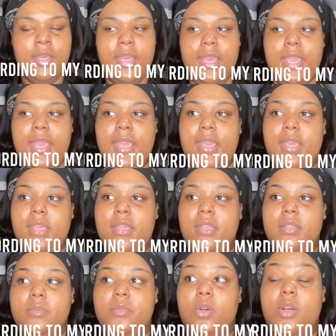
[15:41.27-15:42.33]

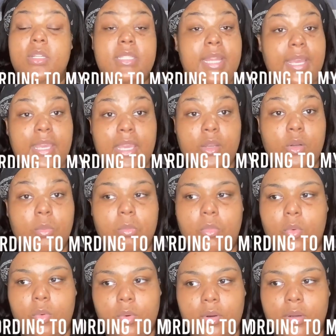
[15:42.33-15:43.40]
or
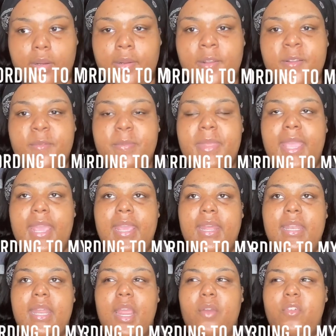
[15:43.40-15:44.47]
more,
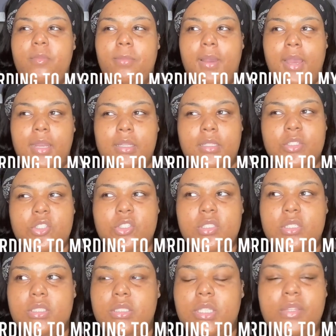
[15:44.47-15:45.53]
and everybody is
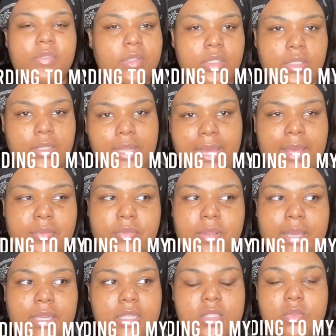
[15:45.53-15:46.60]
just living their life
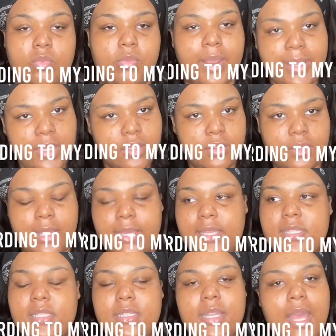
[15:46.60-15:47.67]
like it's regular, like
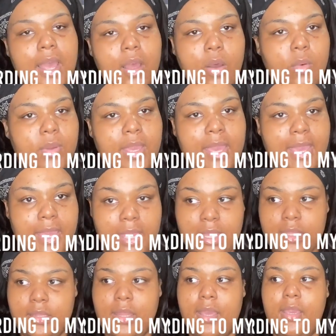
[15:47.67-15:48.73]
it's not
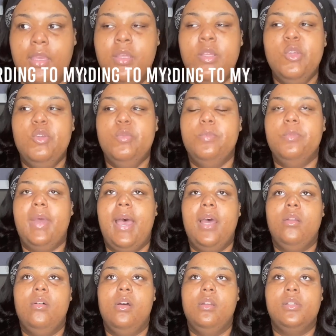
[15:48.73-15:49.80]
okay. Like, I
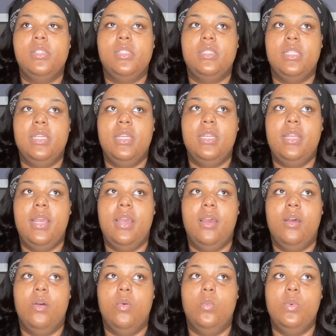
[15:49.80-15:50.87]
don't understand
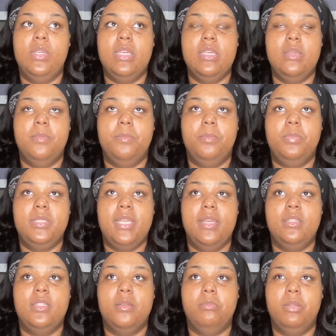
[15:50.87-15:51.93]
how we
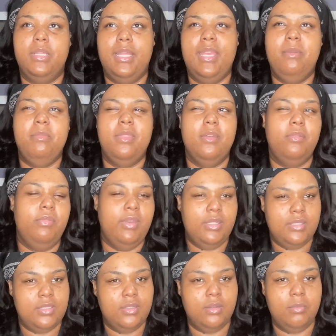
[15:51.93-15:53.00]
tend to blame the
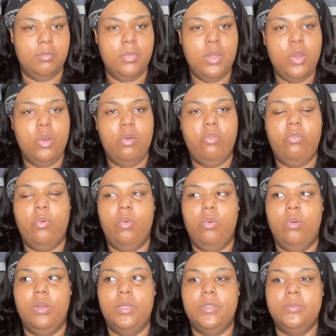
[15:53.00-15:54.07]
victim
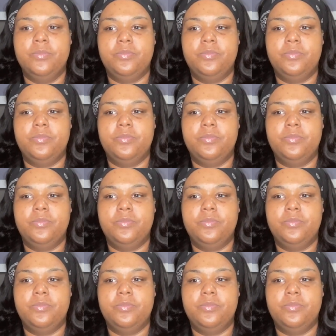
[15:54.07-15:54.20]
for